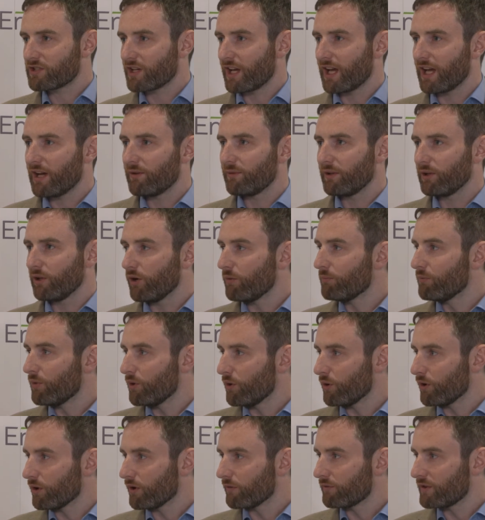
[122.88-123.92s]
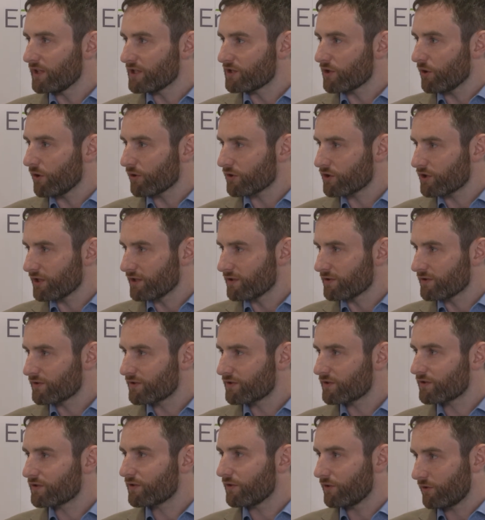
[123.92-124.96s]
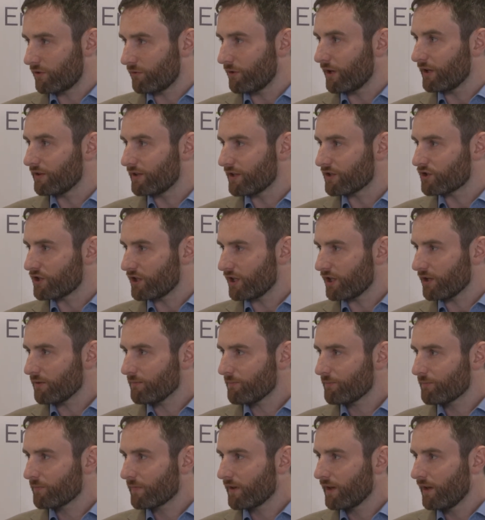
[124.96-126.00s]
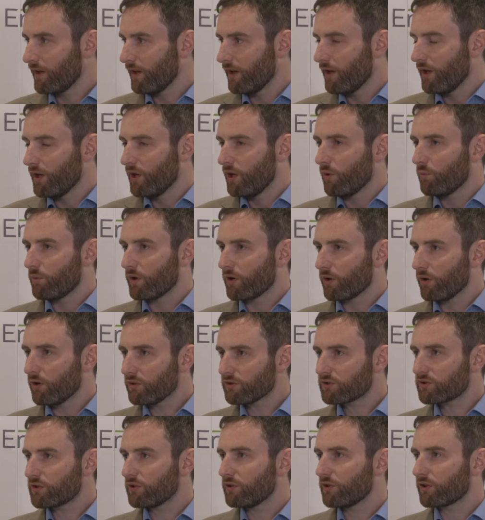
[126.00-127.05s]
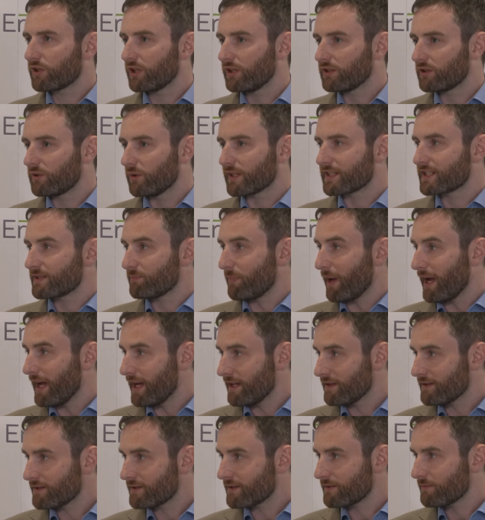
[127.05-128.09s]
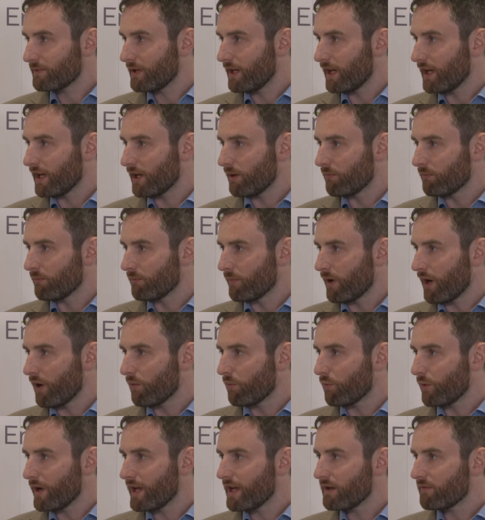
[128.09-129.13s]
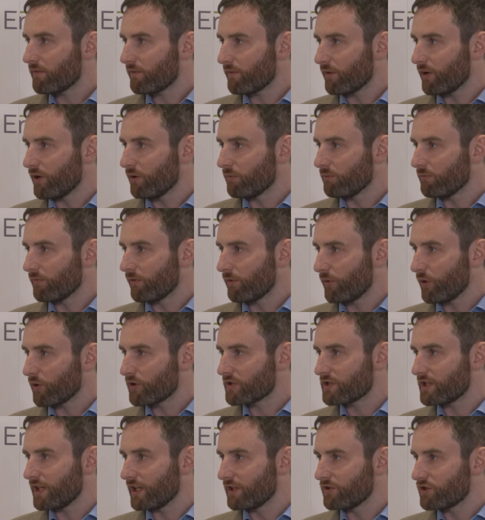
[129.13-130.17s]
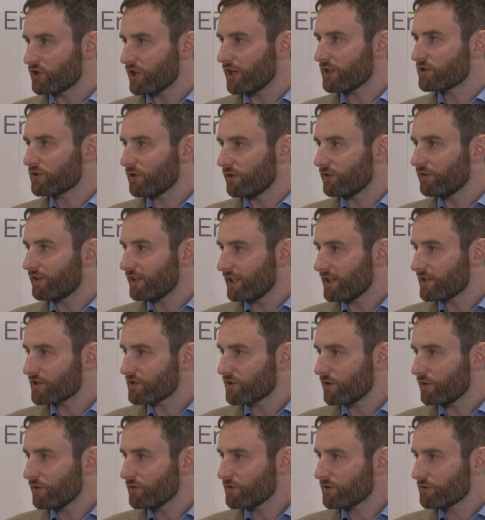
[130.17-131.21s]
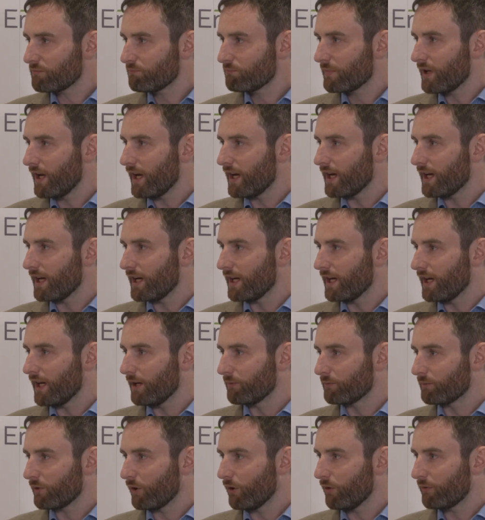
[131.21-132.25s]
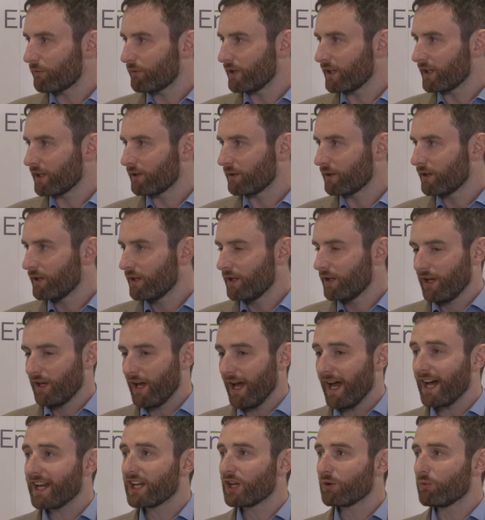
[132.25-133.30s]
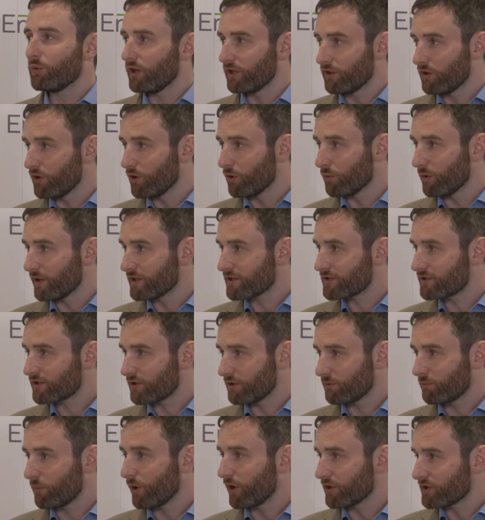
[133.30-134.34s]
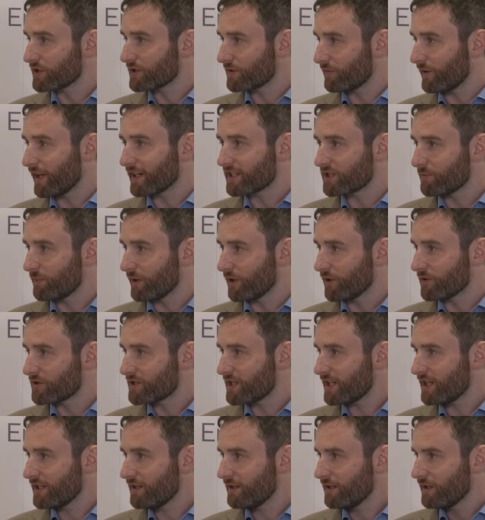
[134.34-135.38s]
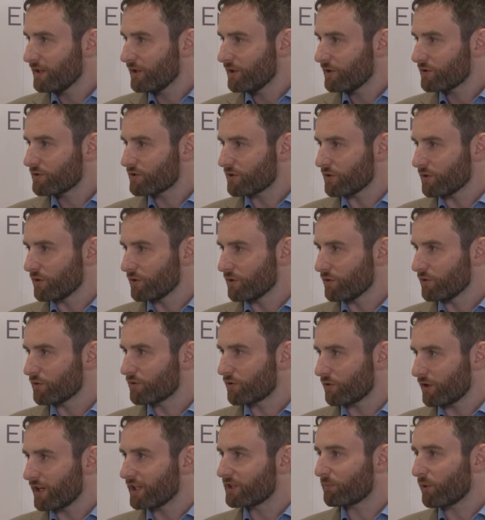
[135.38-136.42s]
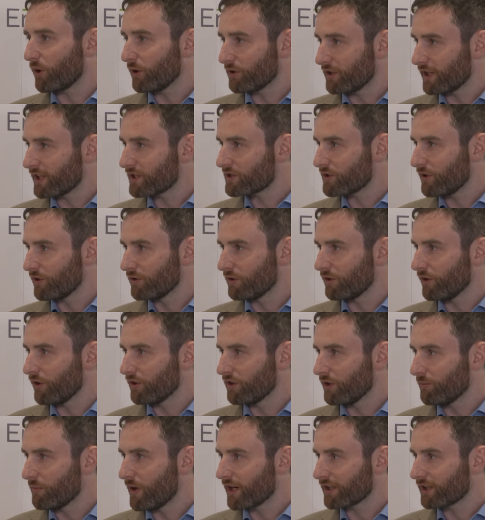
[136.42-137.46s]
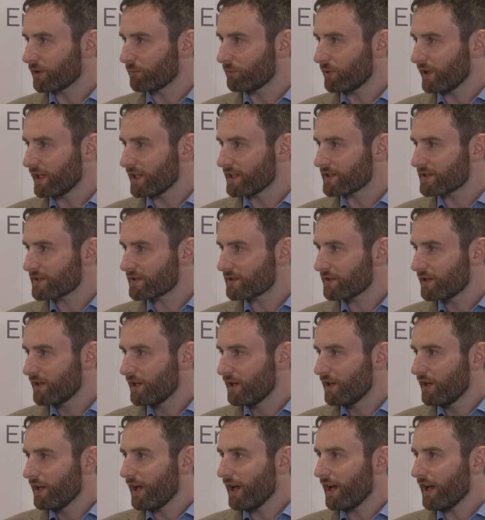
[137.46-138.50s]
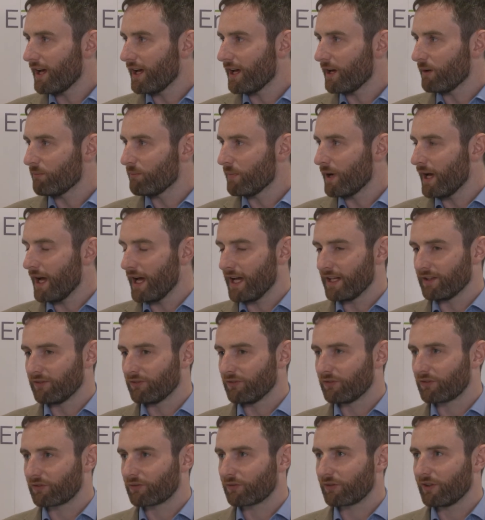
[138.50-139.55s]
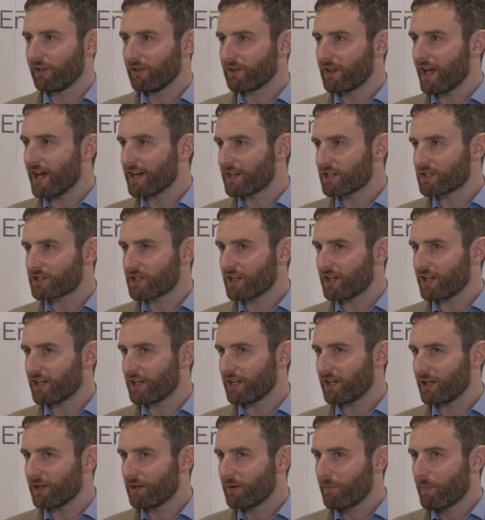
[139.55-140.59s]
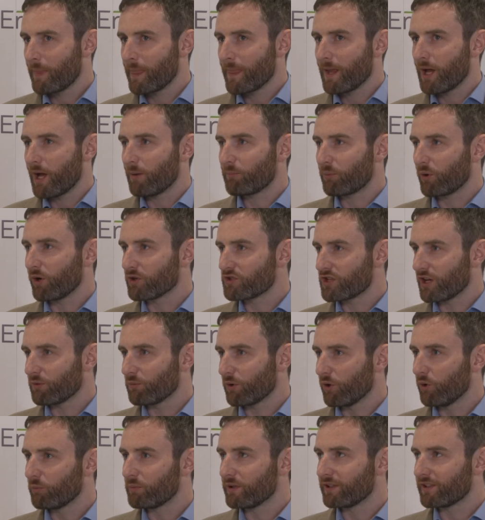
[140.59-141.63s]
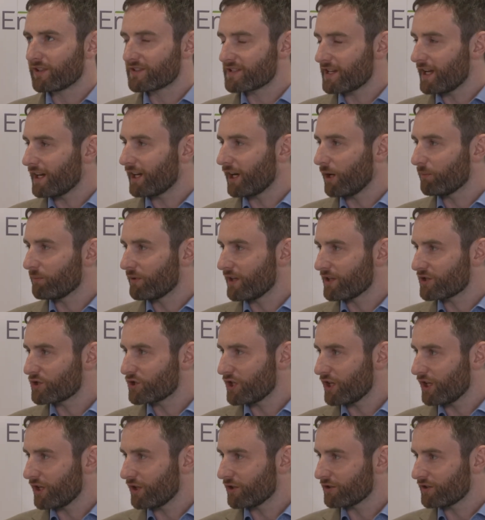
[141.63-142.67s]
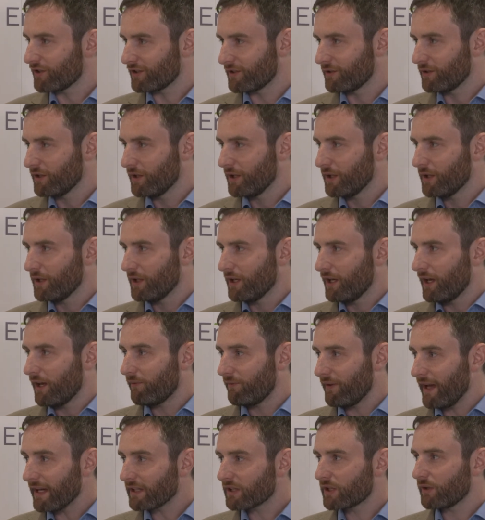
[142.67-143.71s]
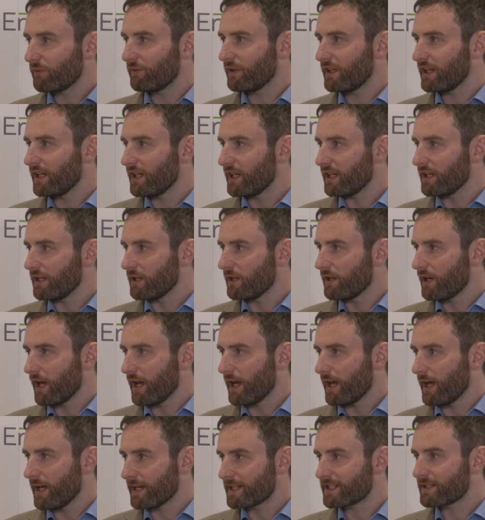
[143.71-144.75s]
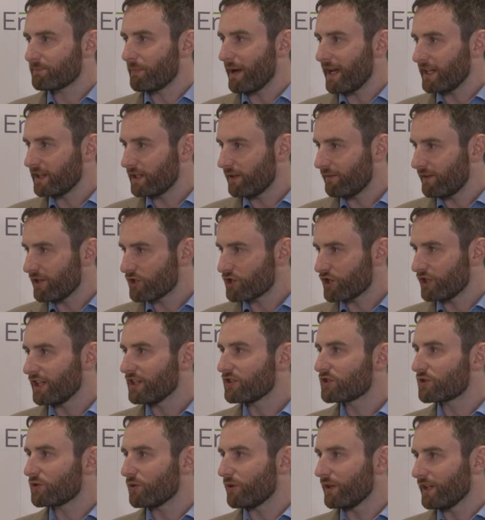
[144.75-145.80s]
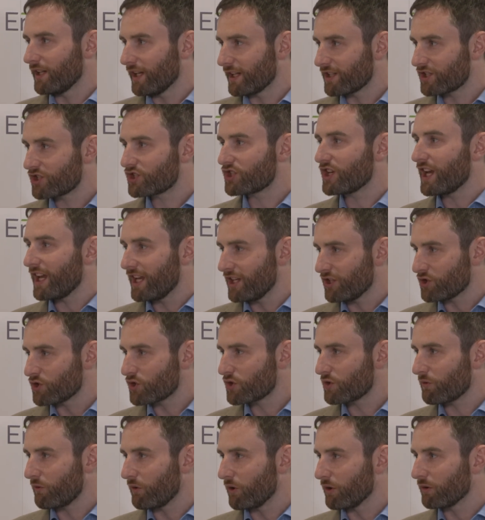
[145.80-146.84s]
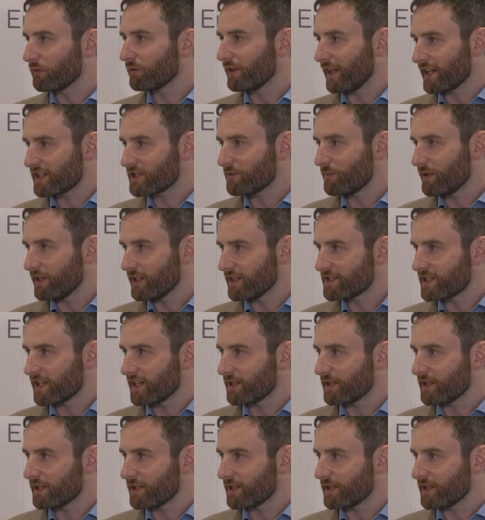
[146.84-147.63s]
to have a lot more of these auctions throughout this year. We're also looking to expand away from focusing just on DSOs and offering anyone who wants to purchase flexibility to create products on the marketplace. And that is a project we're hoping to set up this year to effectively expand the vision into an exchange for flexibility.